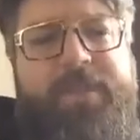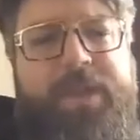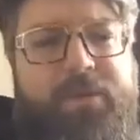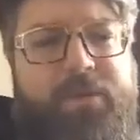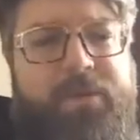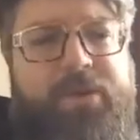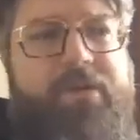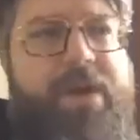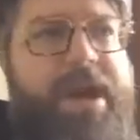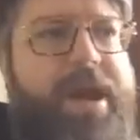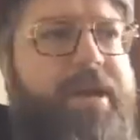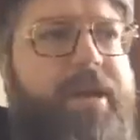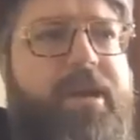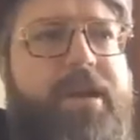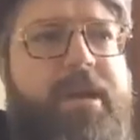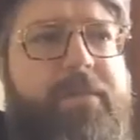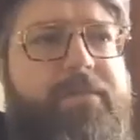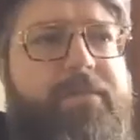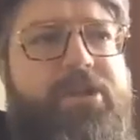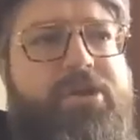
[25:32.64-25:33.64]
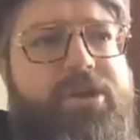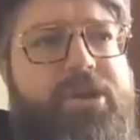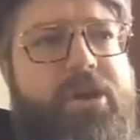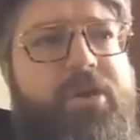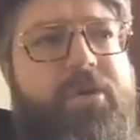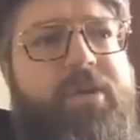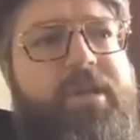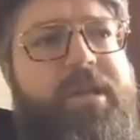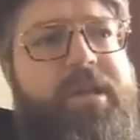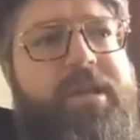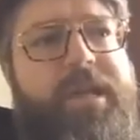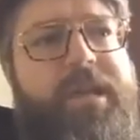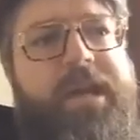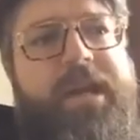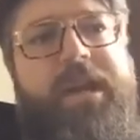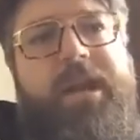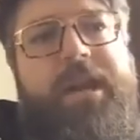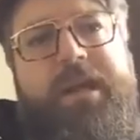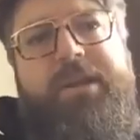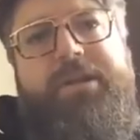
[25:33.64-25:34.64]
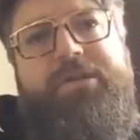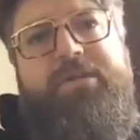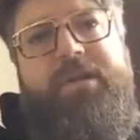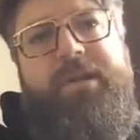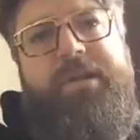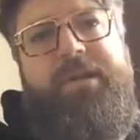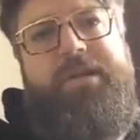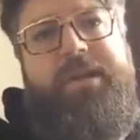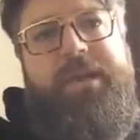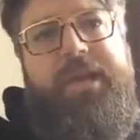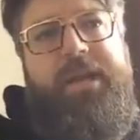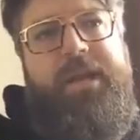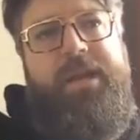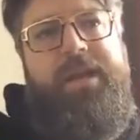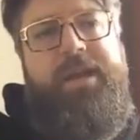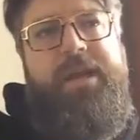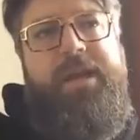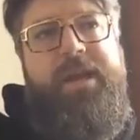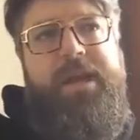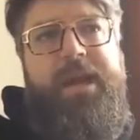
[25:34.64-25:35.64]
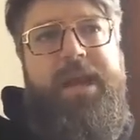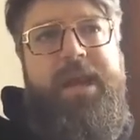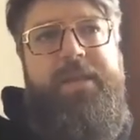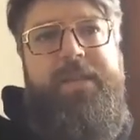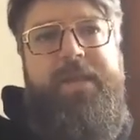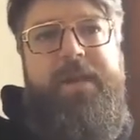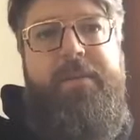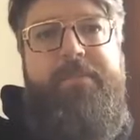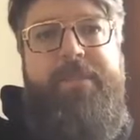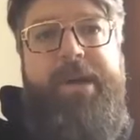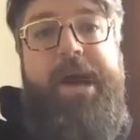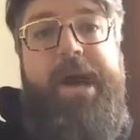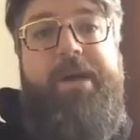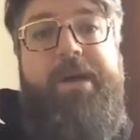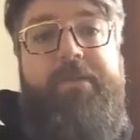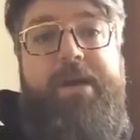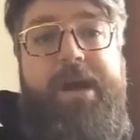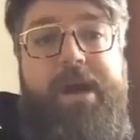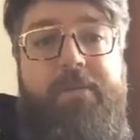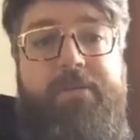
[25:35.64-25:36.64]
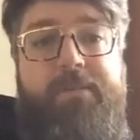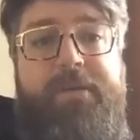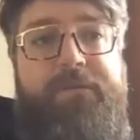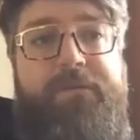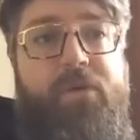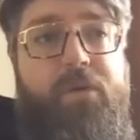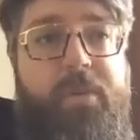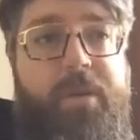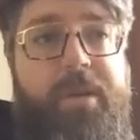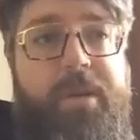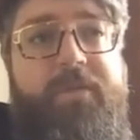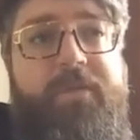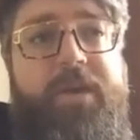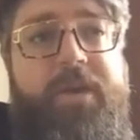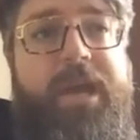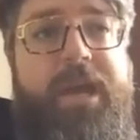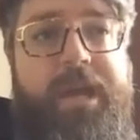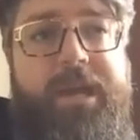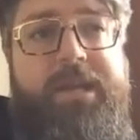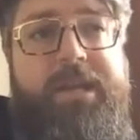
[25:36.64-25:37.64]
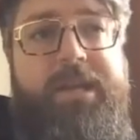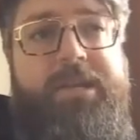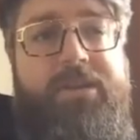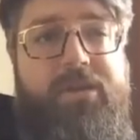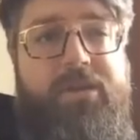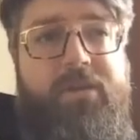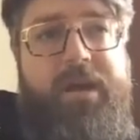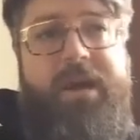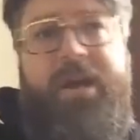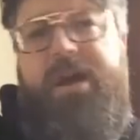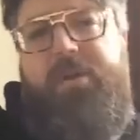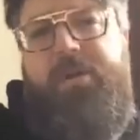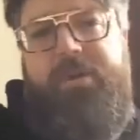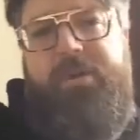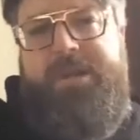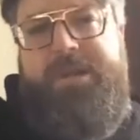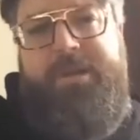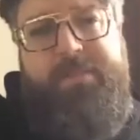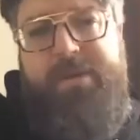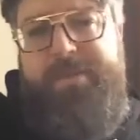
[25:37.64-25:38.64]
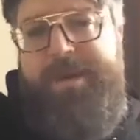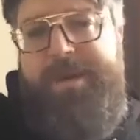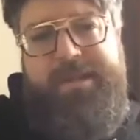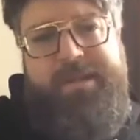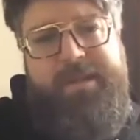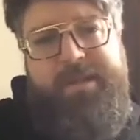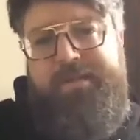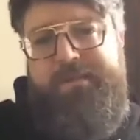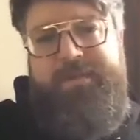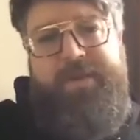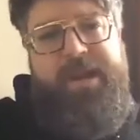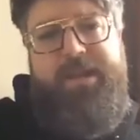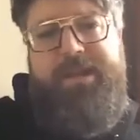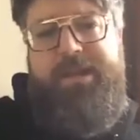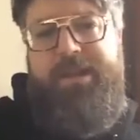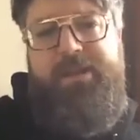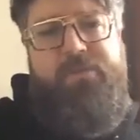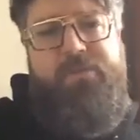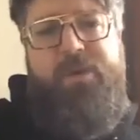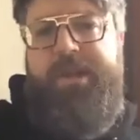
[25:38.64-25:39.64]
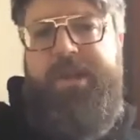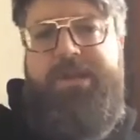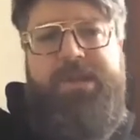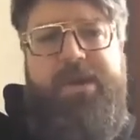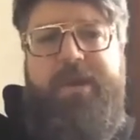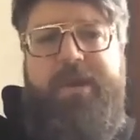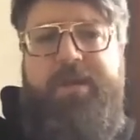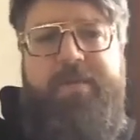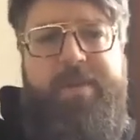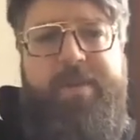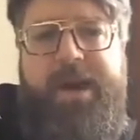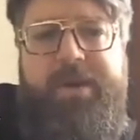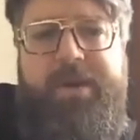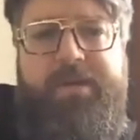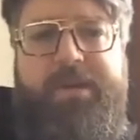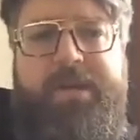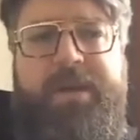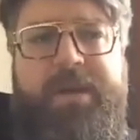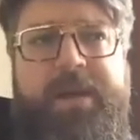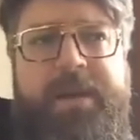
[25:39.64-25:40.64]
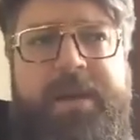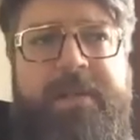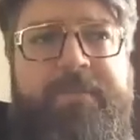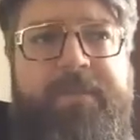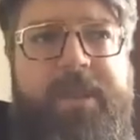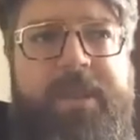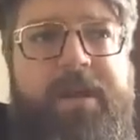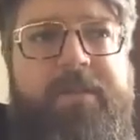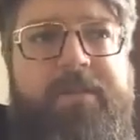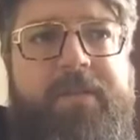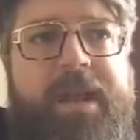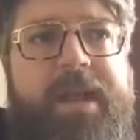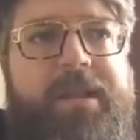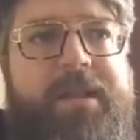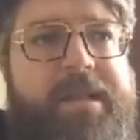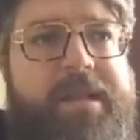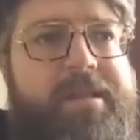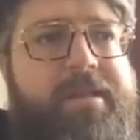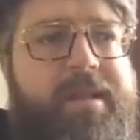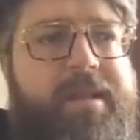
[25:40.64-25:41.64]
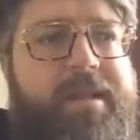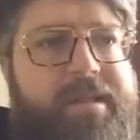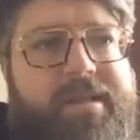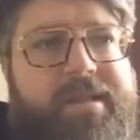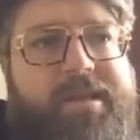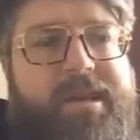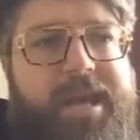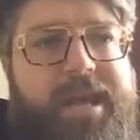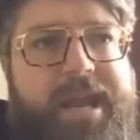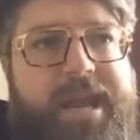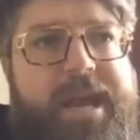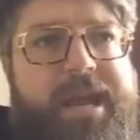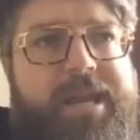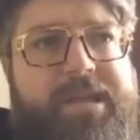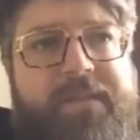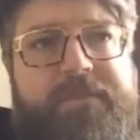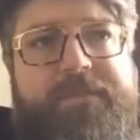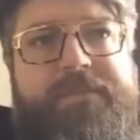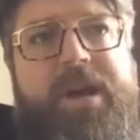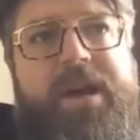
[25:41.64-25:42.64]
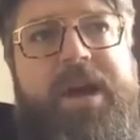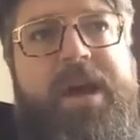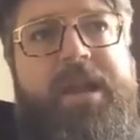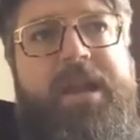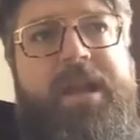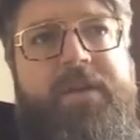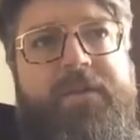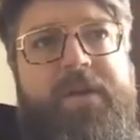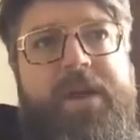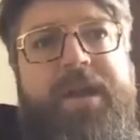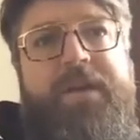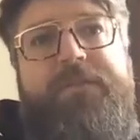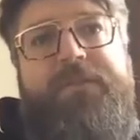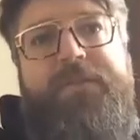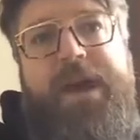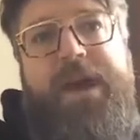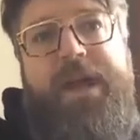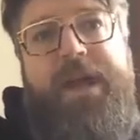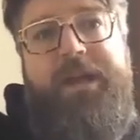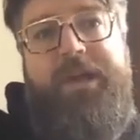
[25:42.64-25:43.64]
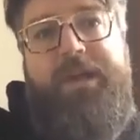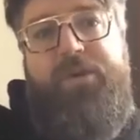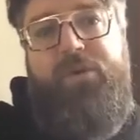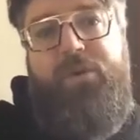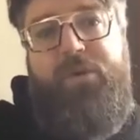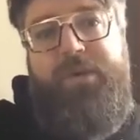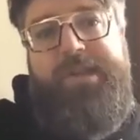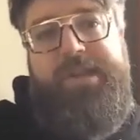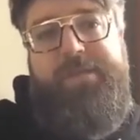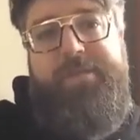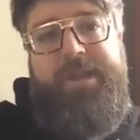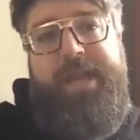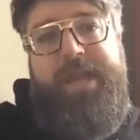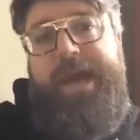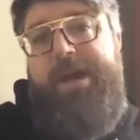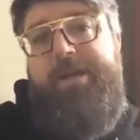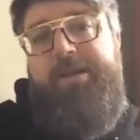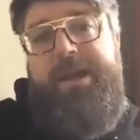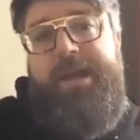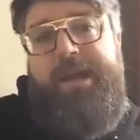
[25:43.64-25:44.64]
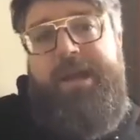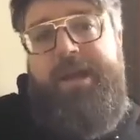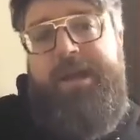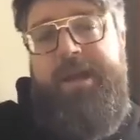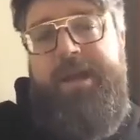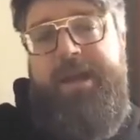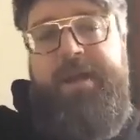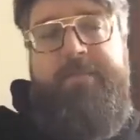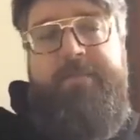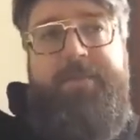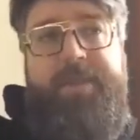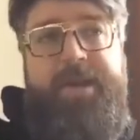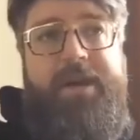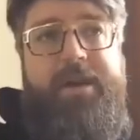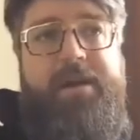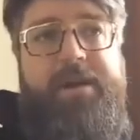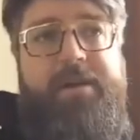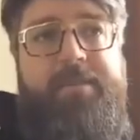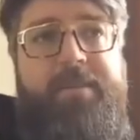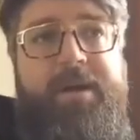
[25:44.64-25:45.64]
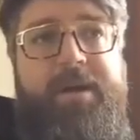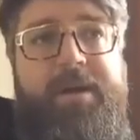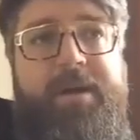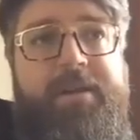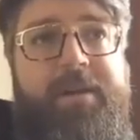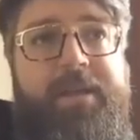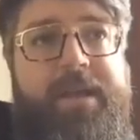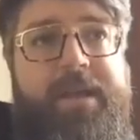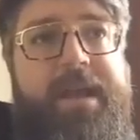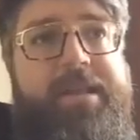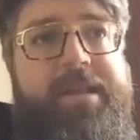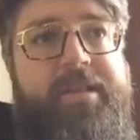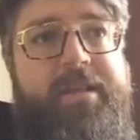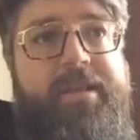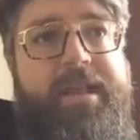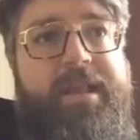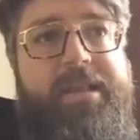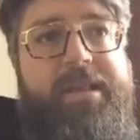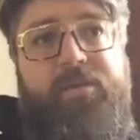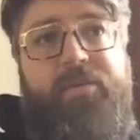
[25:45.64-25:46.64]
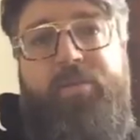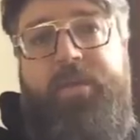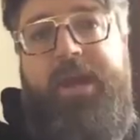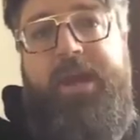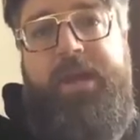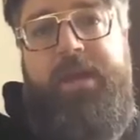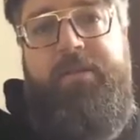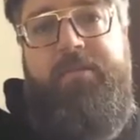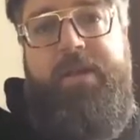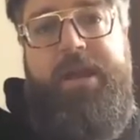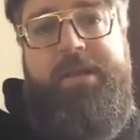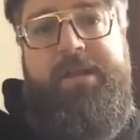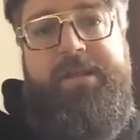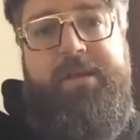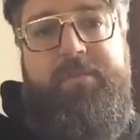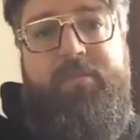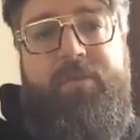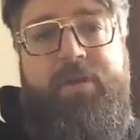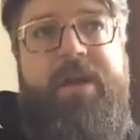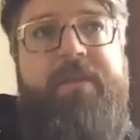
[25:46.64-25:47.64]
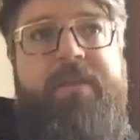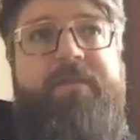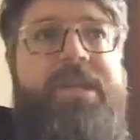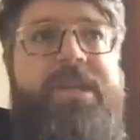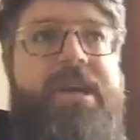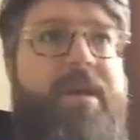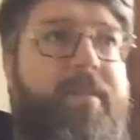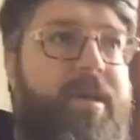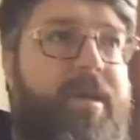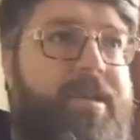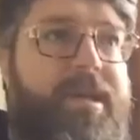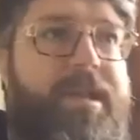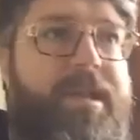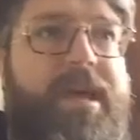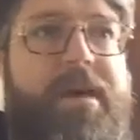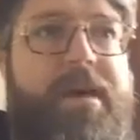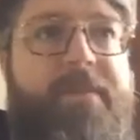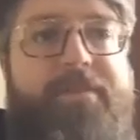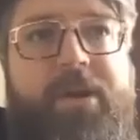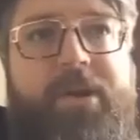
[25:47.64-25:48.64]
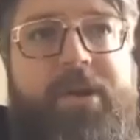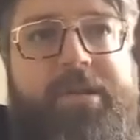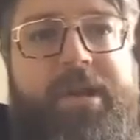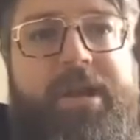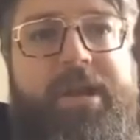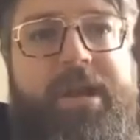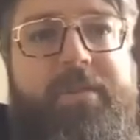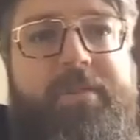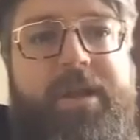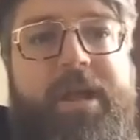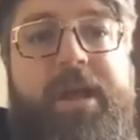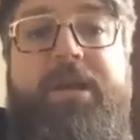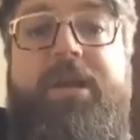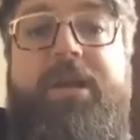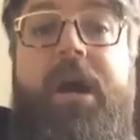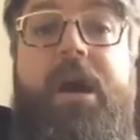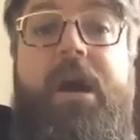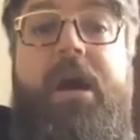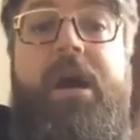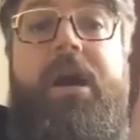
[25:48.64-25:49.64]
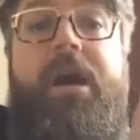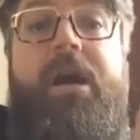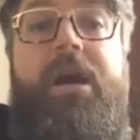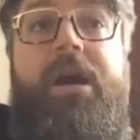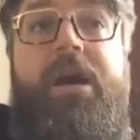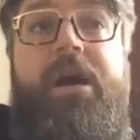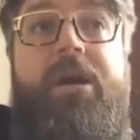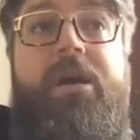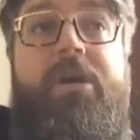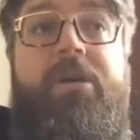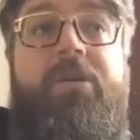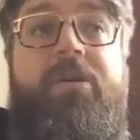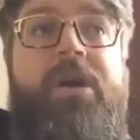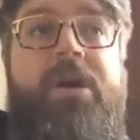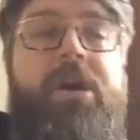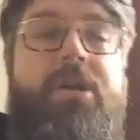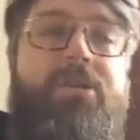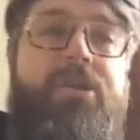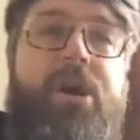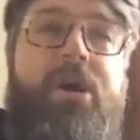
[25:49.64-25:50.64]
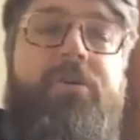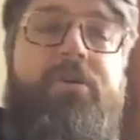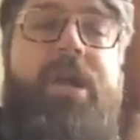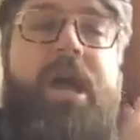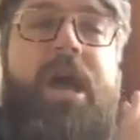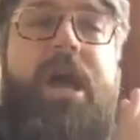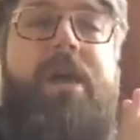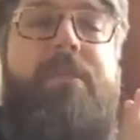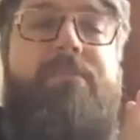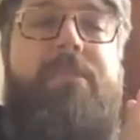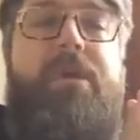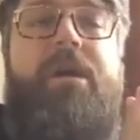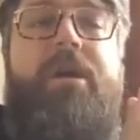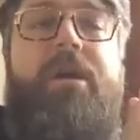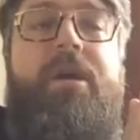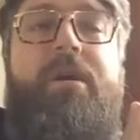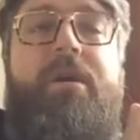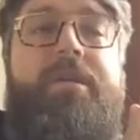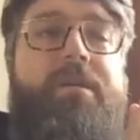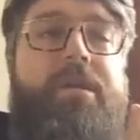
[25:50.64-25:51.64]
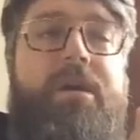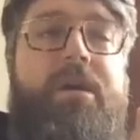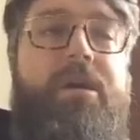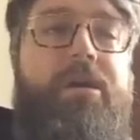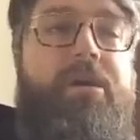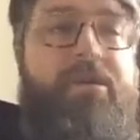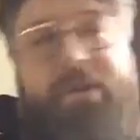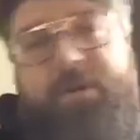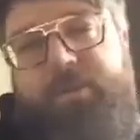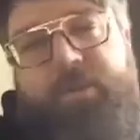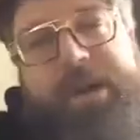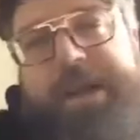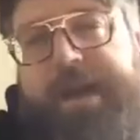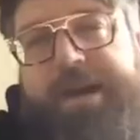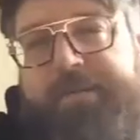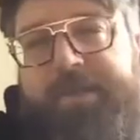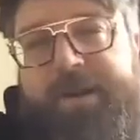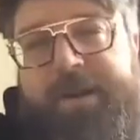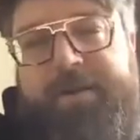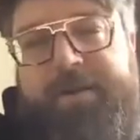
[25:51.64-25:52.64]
Cracking a couple of jokes and taking an interest in their background before we even get into like, oh, well, tell me about this event that you want to talk about. Like let's connect and if I can find a cool similarity, then that's a win, right? Something where every time I see that person, I'm gonna be like, yo, those hamburgers, or whatever.